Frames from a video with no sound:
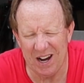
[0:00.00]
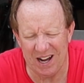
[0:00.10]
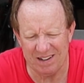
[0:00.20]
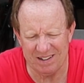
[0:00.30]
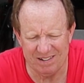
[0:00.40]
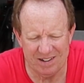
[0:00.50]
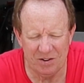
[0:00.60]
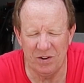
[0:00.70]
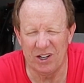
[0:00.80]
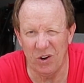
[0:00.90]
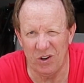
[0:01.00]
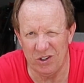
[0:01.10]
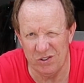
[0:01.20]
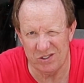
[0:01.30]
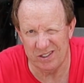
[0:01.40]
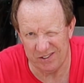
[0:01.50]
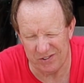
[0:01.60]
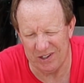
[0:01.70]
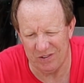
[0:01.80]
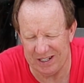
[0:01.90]
not, when you go to use it in
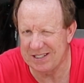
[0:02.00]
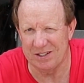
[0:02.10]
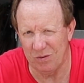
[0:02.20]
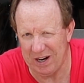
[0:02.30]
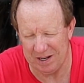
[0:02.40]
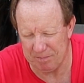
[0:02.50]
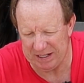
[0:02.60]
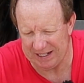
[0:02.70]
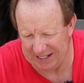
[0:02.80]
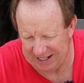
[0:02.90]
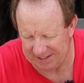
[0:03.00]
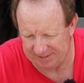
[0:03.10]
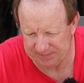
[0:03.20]
3 weeks, it'll wind up being dead.